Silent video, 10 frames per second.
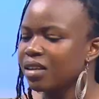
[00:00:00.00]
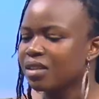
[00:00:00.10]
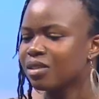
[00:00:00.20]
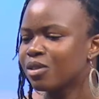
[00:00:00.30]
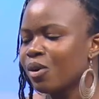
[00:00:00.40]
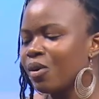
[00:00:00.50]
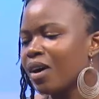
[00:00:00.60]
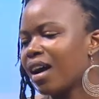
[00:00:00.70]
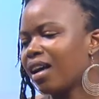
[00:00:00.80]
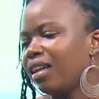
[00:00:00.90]
So
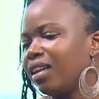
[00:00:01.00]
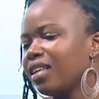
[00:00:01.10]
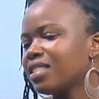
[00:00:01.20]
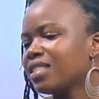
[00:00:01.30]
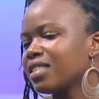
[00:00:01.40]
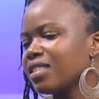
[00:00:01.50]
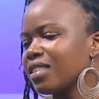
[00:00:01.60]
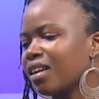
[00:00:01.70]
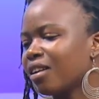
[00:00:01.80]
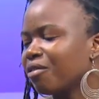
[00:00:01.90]
let's
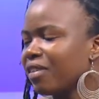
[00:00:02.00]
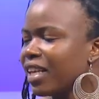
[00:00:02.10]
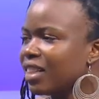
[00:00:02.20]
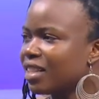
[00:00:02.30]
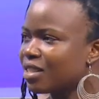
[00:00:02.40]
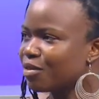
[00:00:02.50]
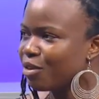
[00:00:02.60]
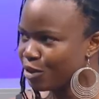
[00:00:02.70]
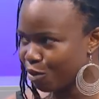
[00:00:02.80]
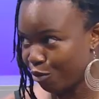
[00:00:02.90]
kind of end this
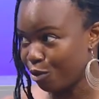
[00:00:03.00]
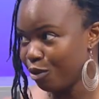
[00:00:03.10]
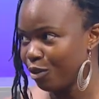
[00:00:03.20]
first of all